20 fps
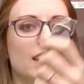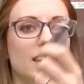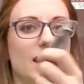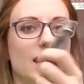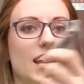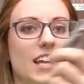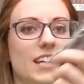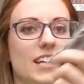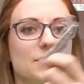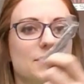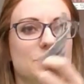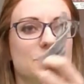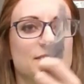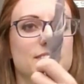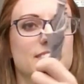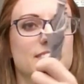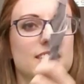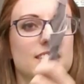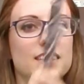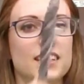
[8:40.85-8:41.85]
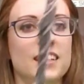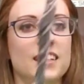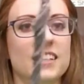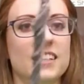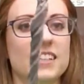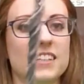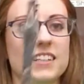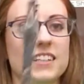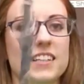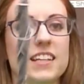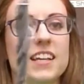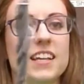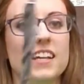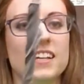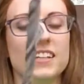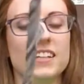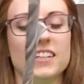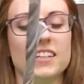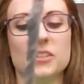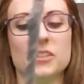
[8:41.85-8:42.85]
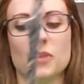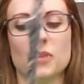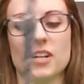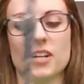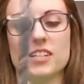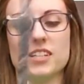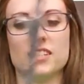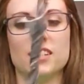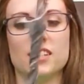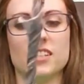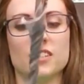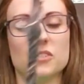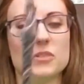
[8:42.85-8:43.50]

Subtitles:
Then you want to